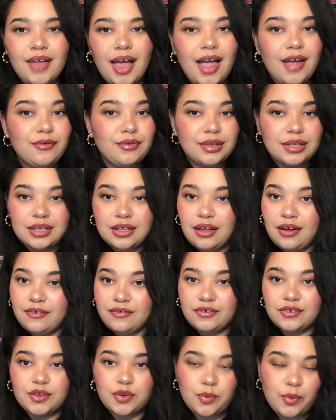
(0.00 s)
I really
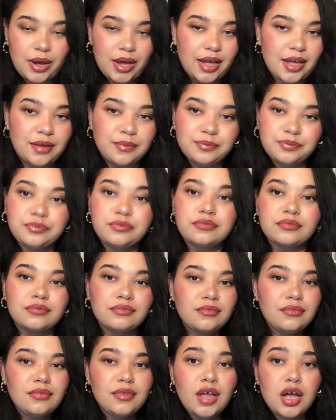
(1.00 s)
loved the way
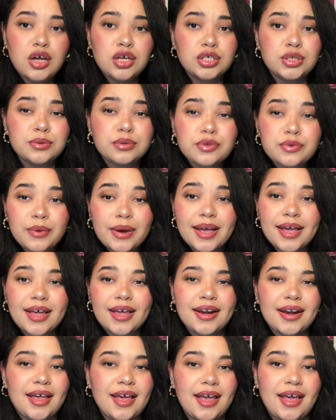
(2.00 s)
she was
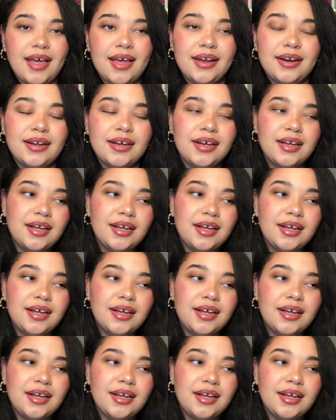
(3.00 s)
written, and